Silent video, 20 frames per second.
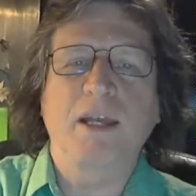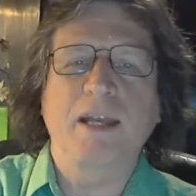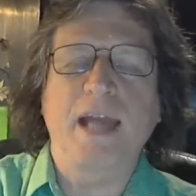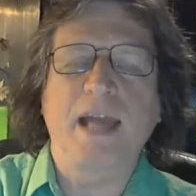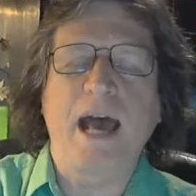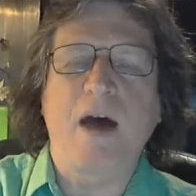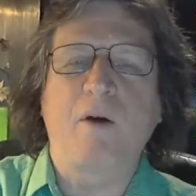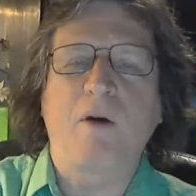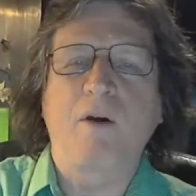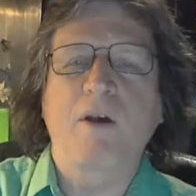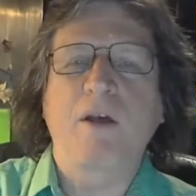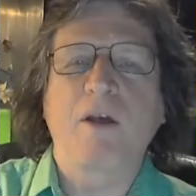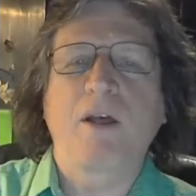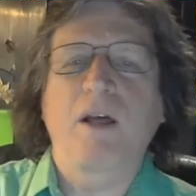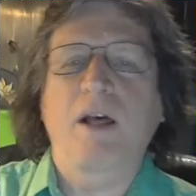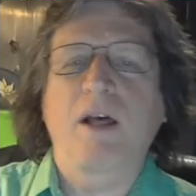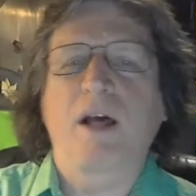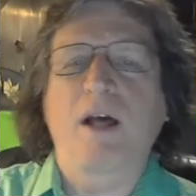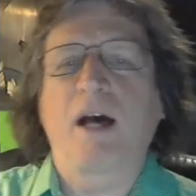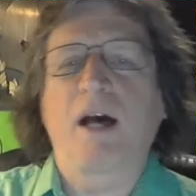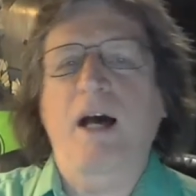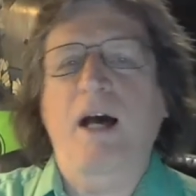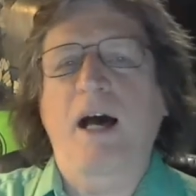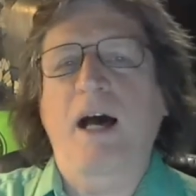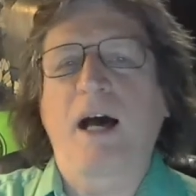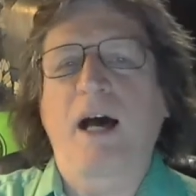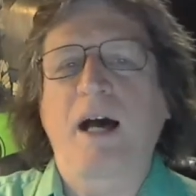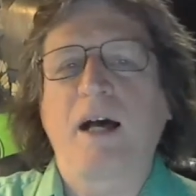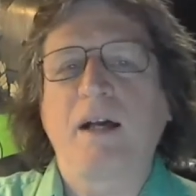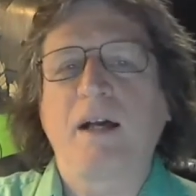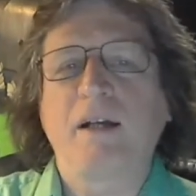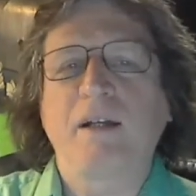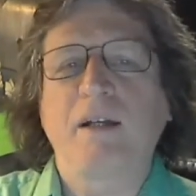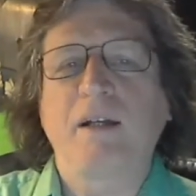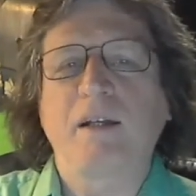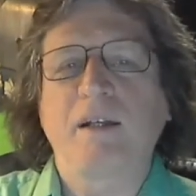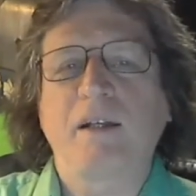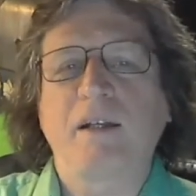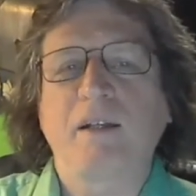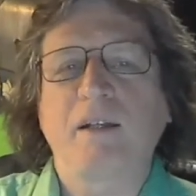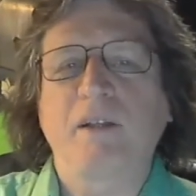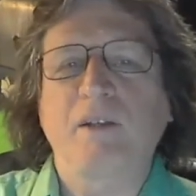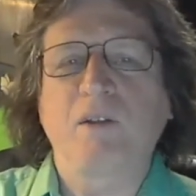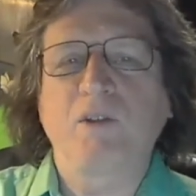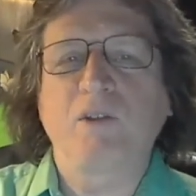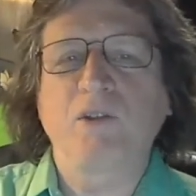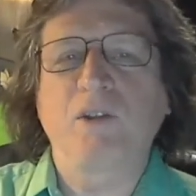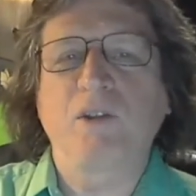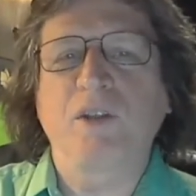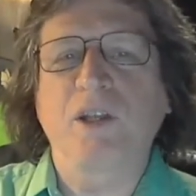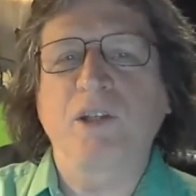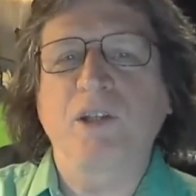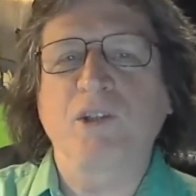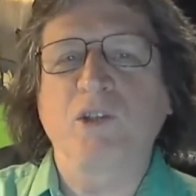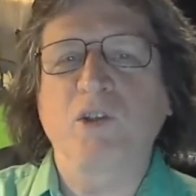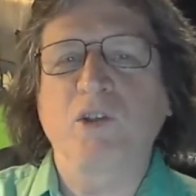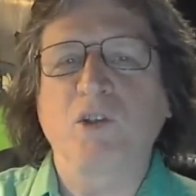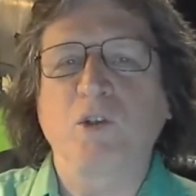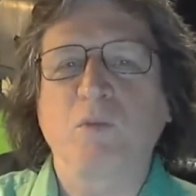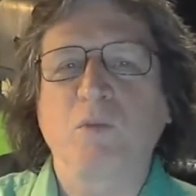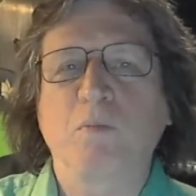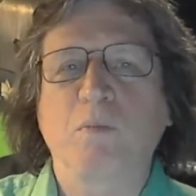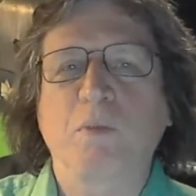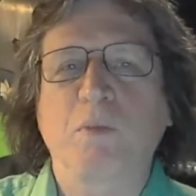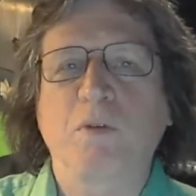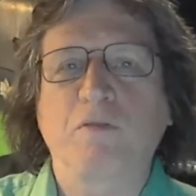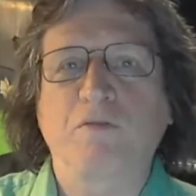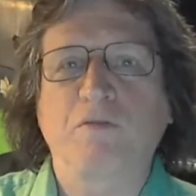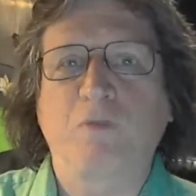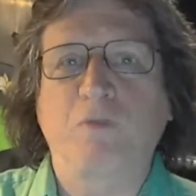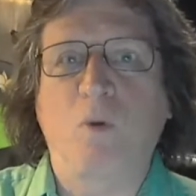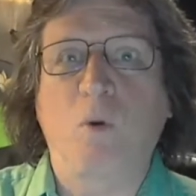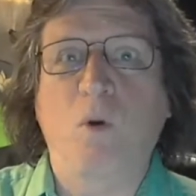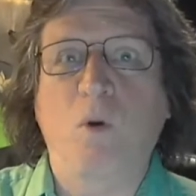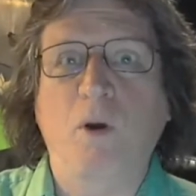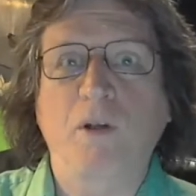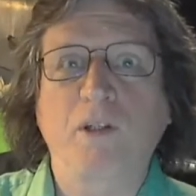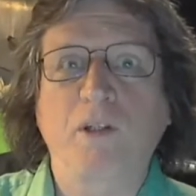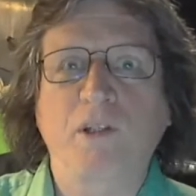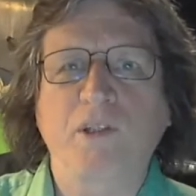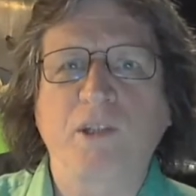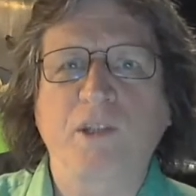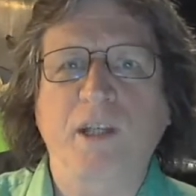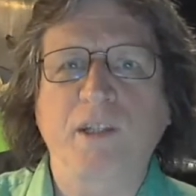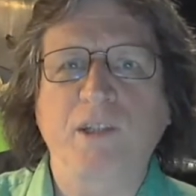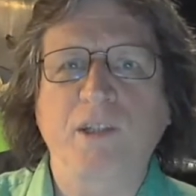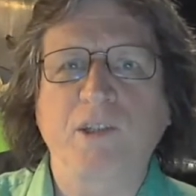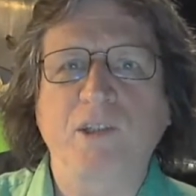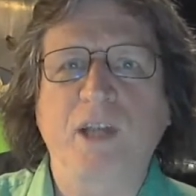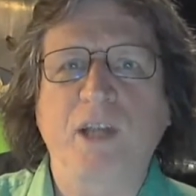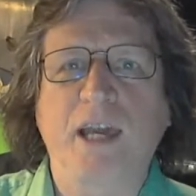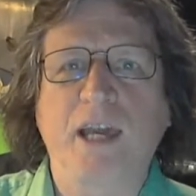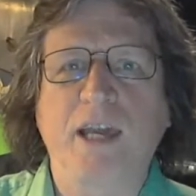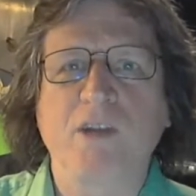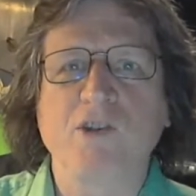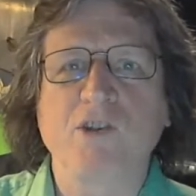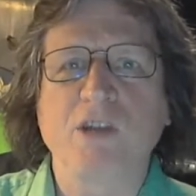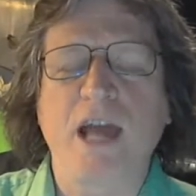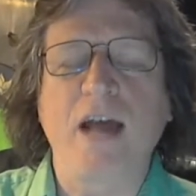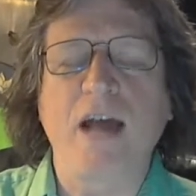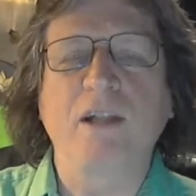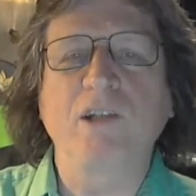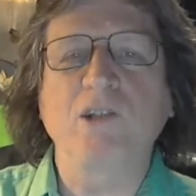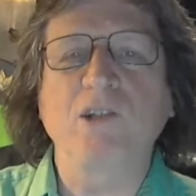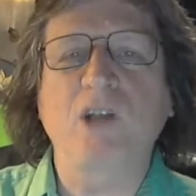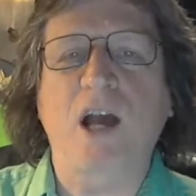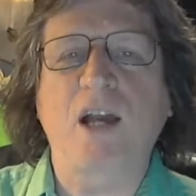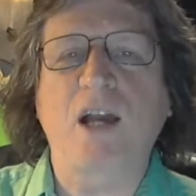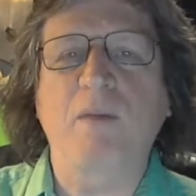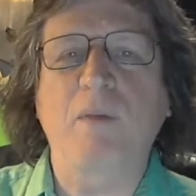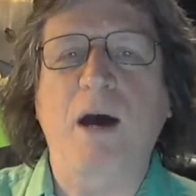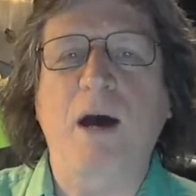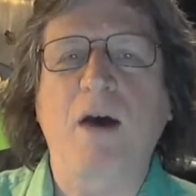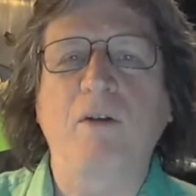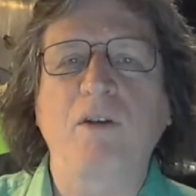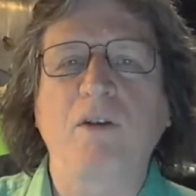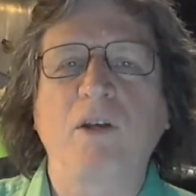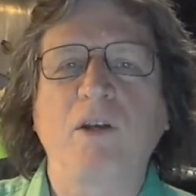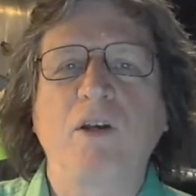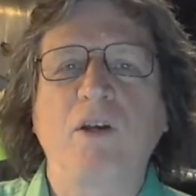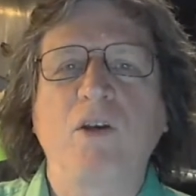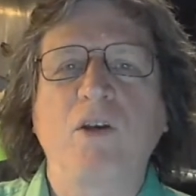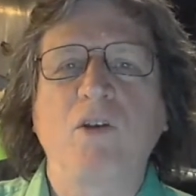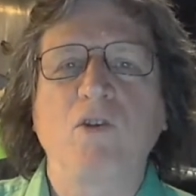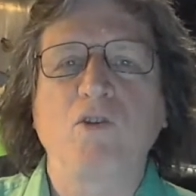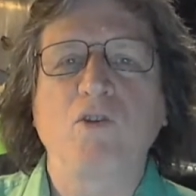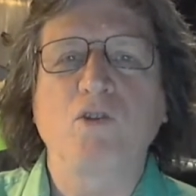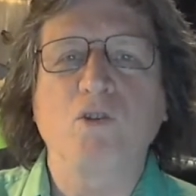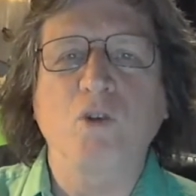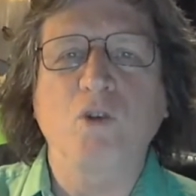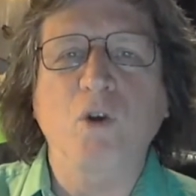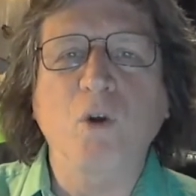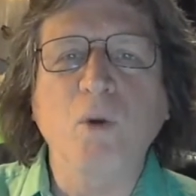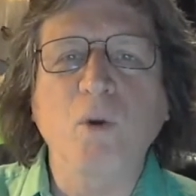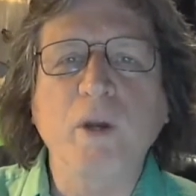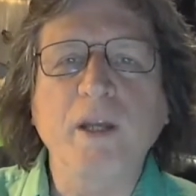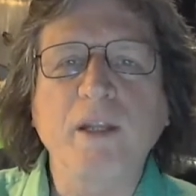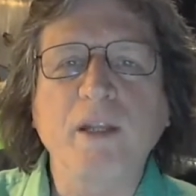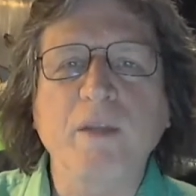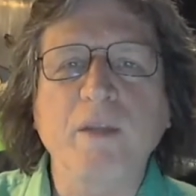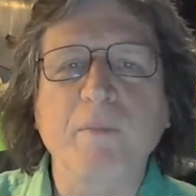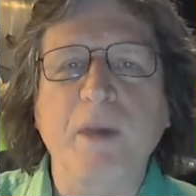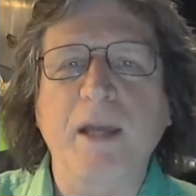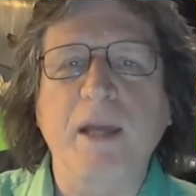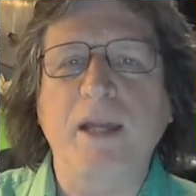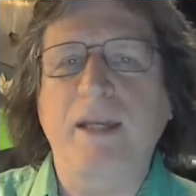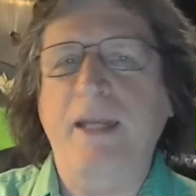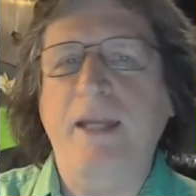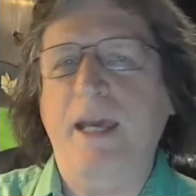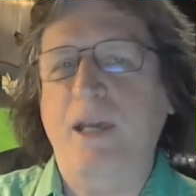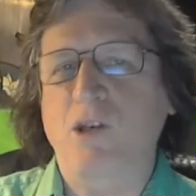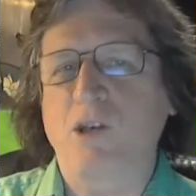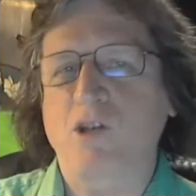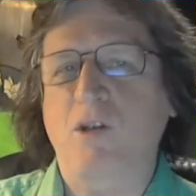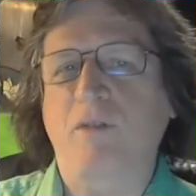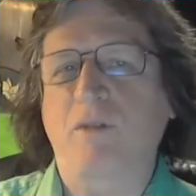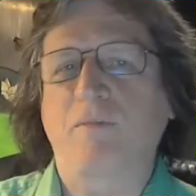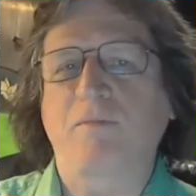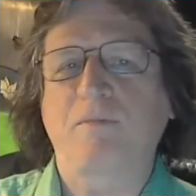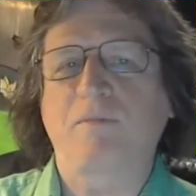Now, those are things to do before, to set the stage. Now let's talk about during the meditation.